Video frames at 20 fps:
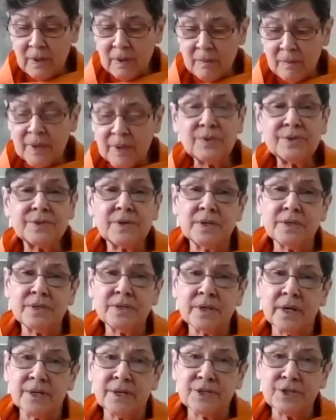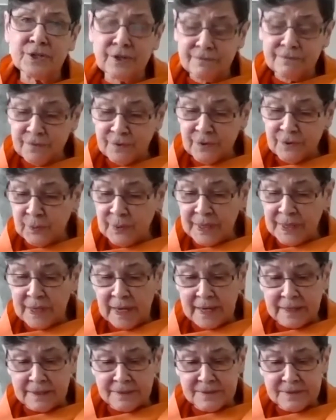But it was untouched for three
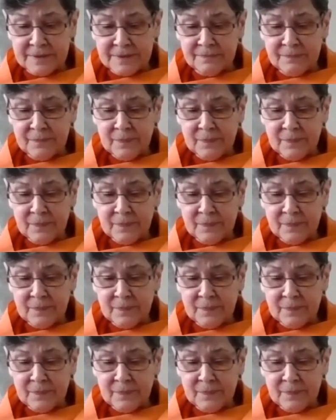nights.